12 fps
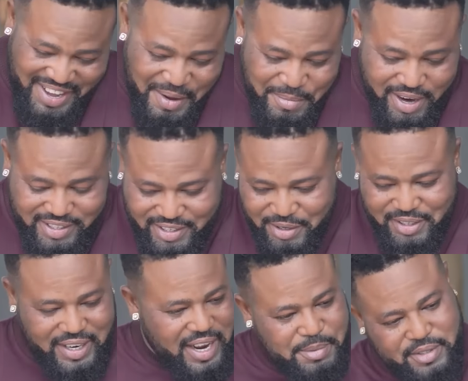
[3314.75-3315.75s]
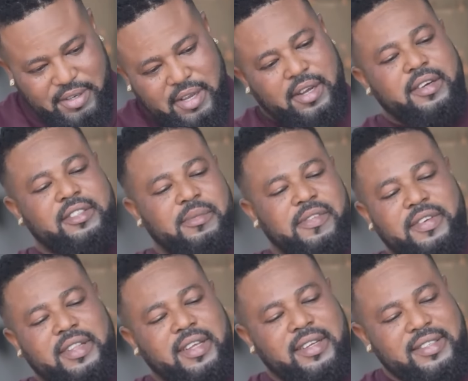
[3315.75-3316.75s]
But it's good. It helps to cure some of
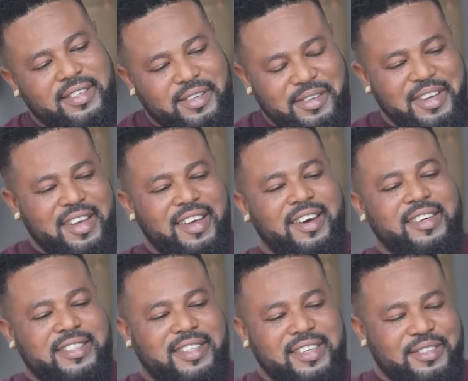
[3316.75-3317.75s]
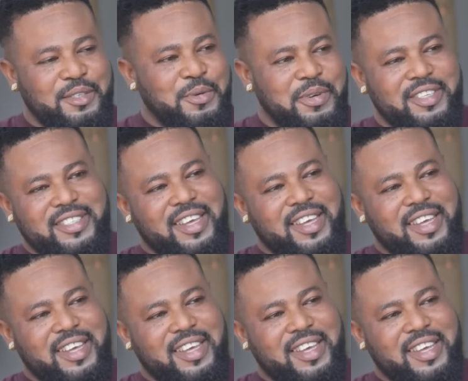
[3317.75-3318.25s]
the things, you know. All these things you do with these